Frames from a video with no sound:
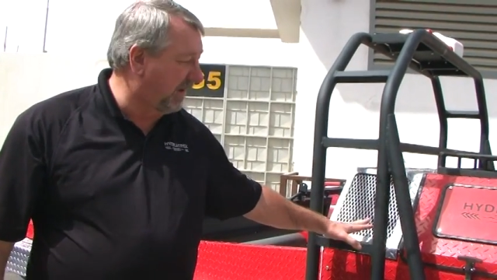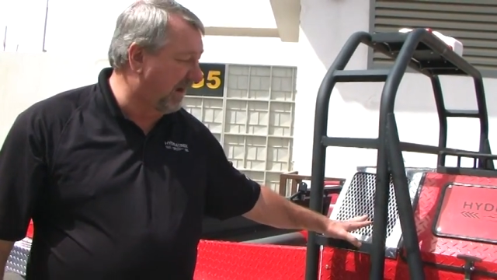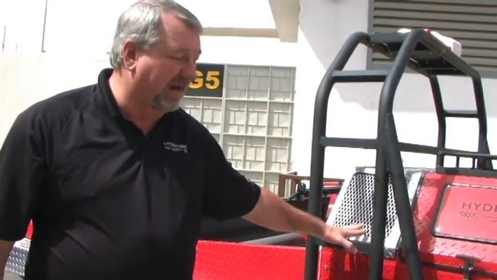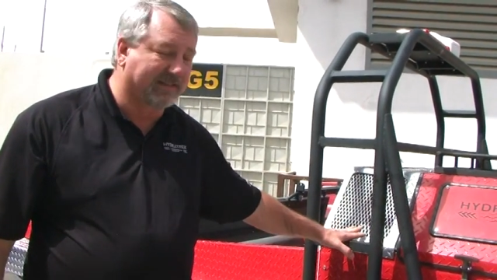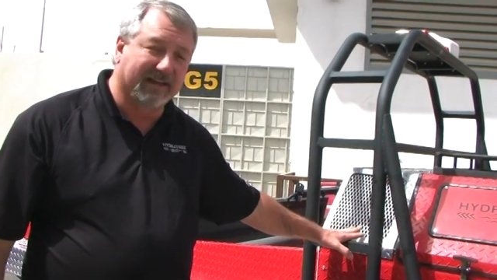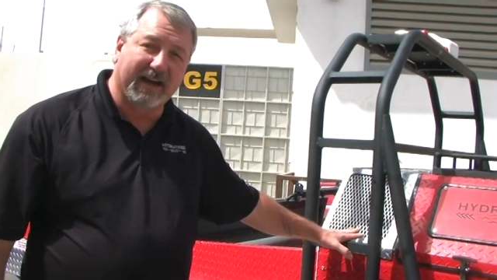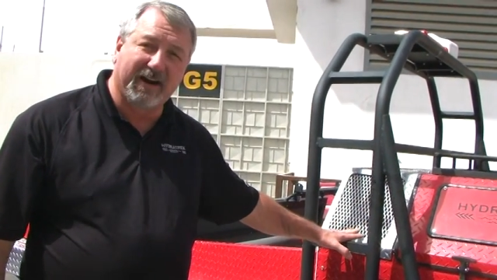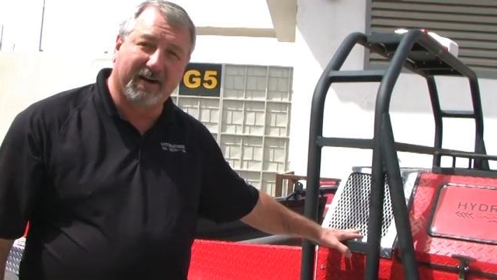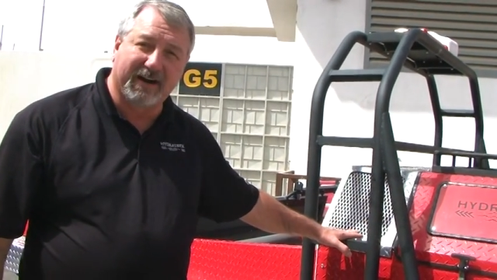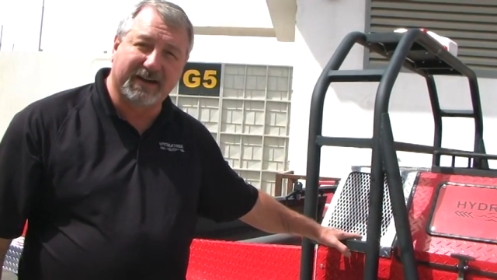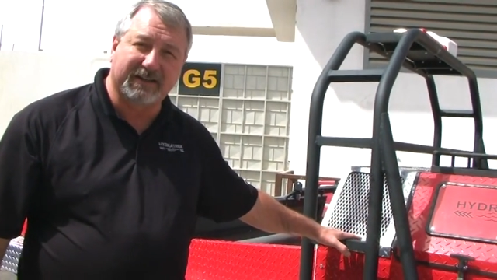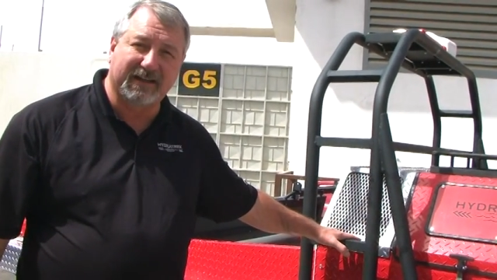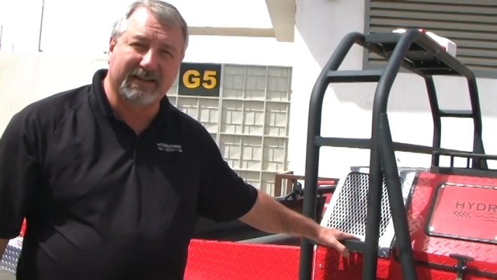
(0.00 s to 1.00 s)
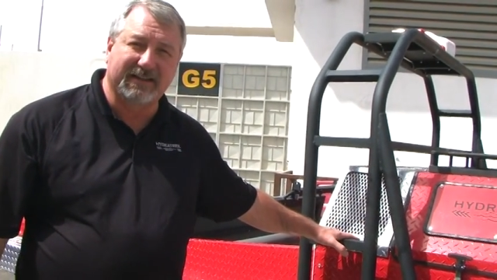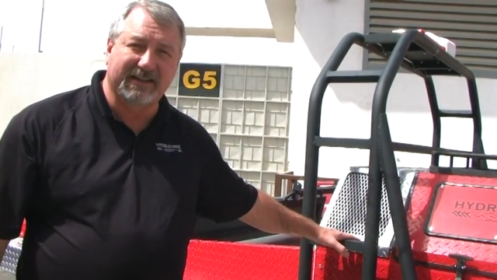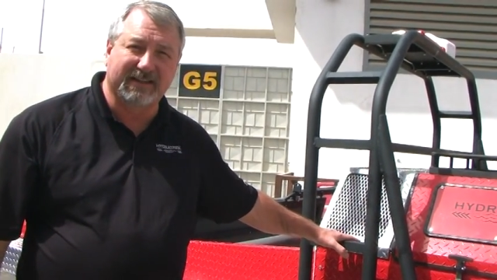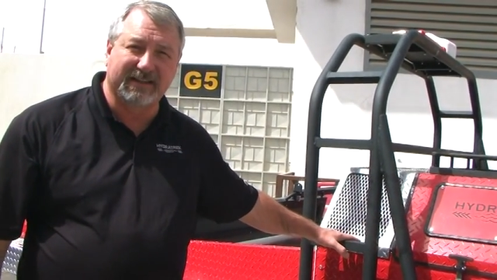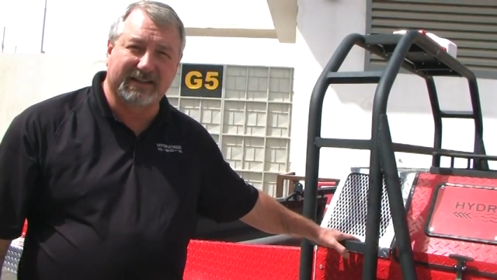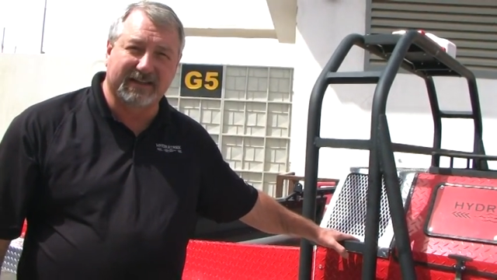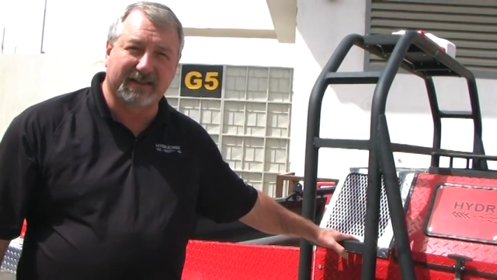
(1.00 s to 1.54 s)
XA or
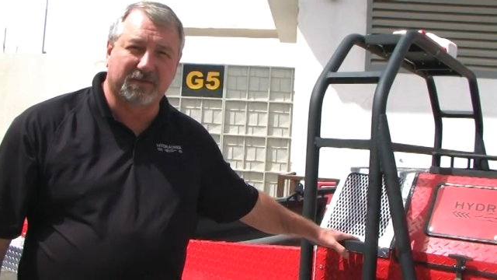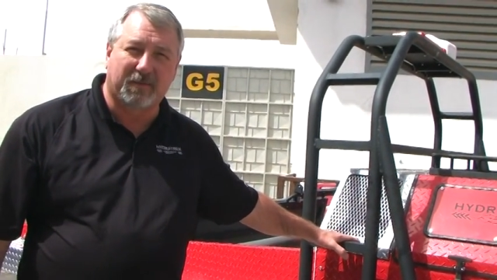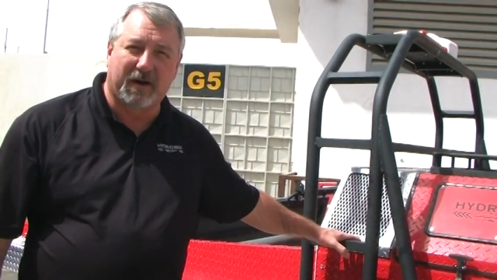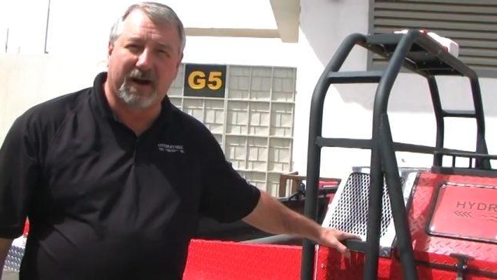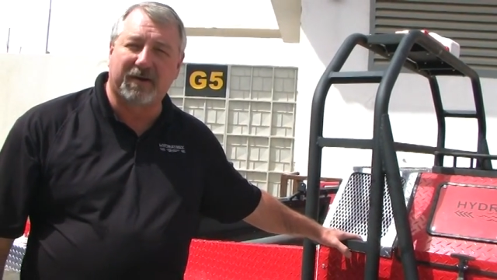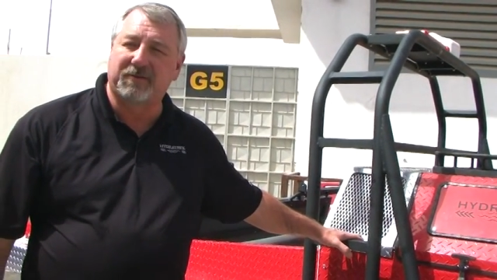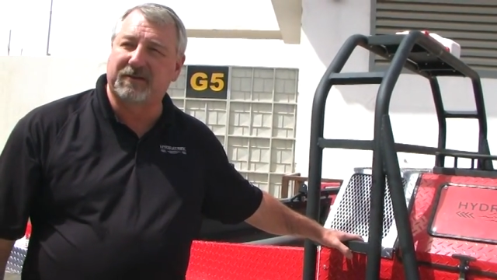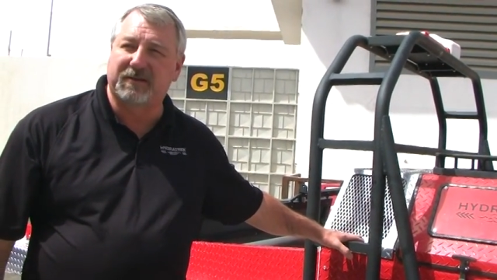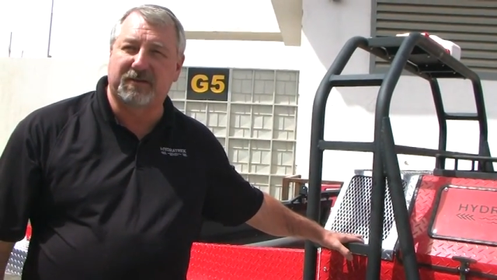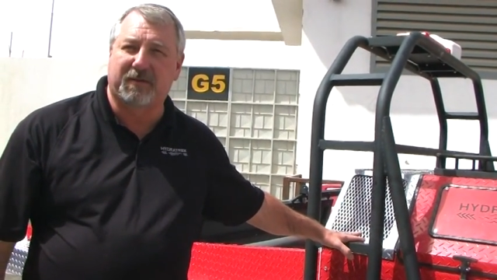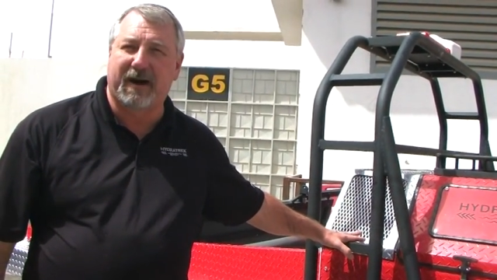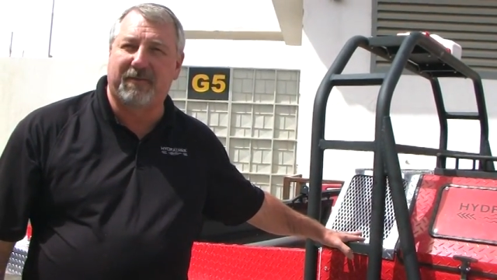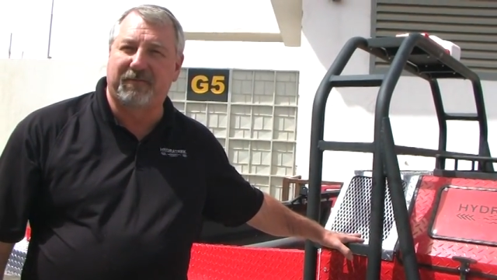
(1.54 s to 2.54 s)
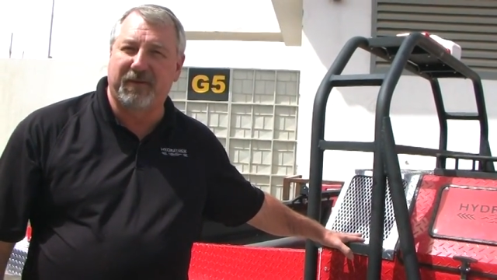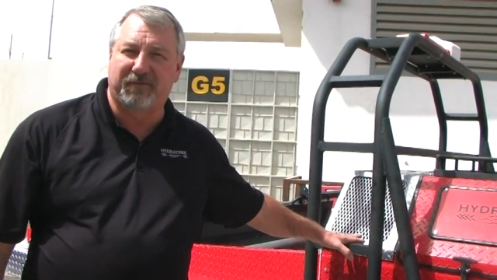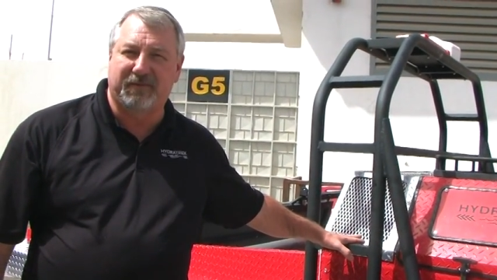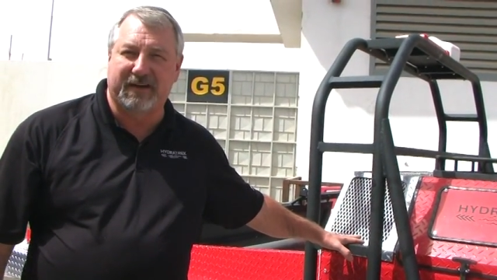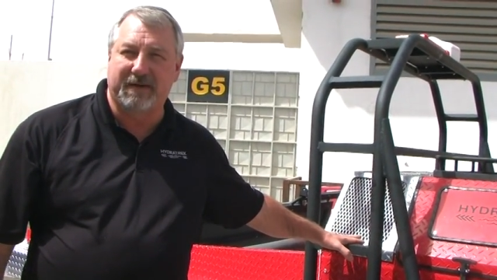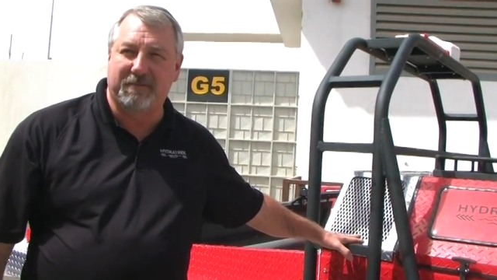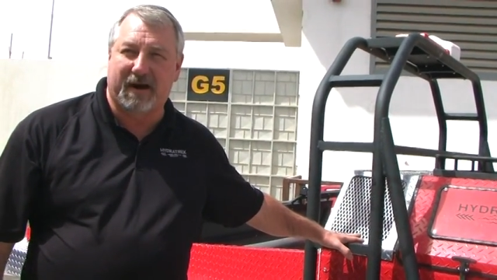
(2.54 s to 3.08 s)
XT66 models is around
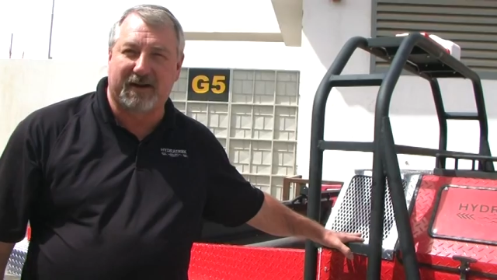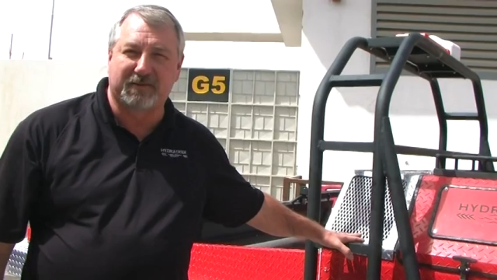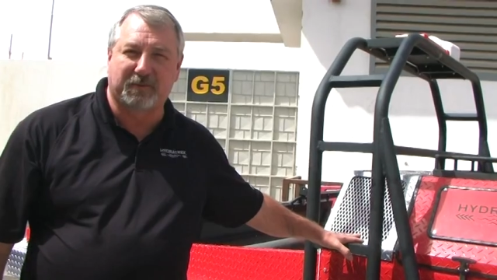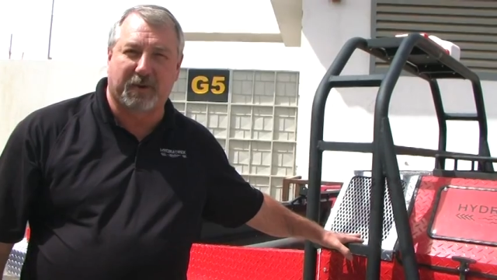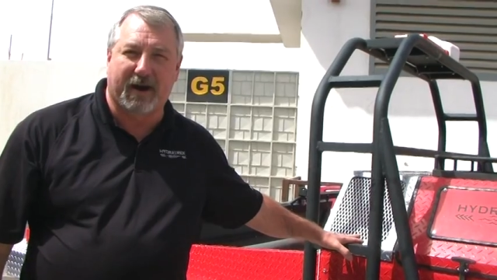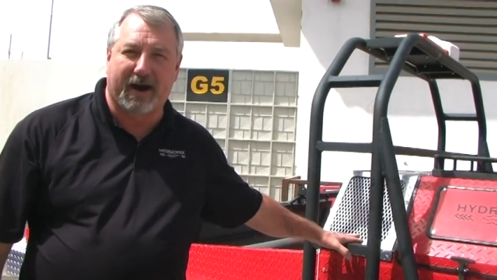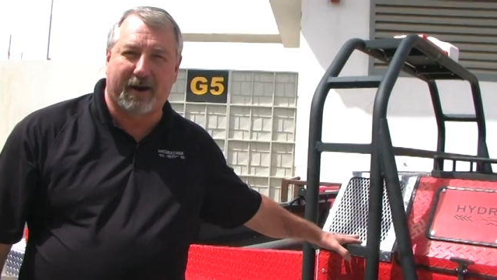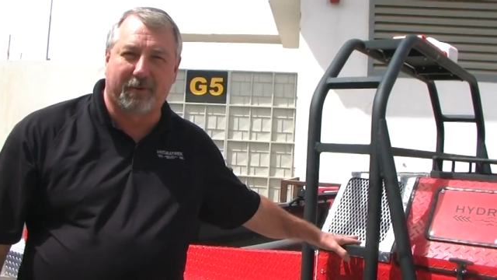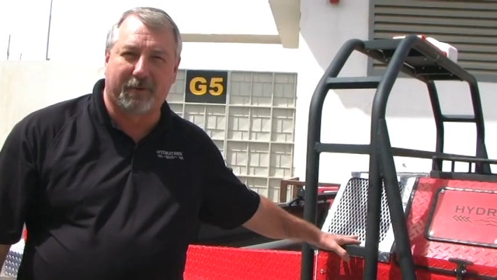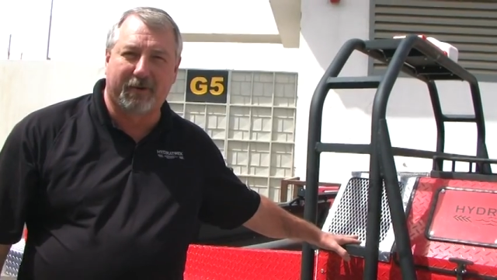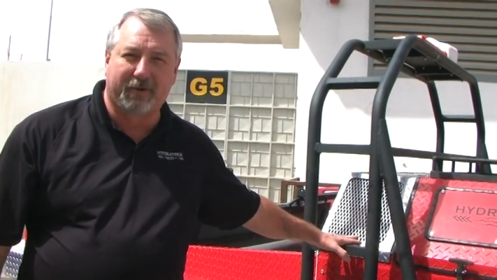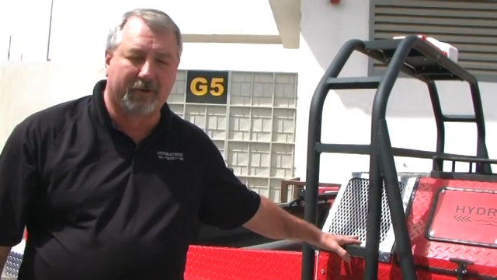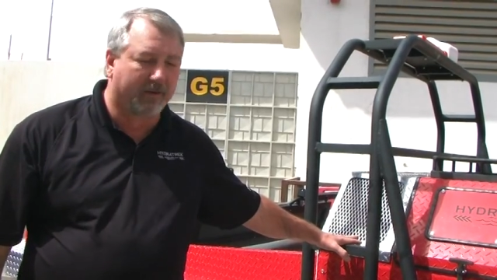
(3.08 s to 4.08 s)
15 miles per hour.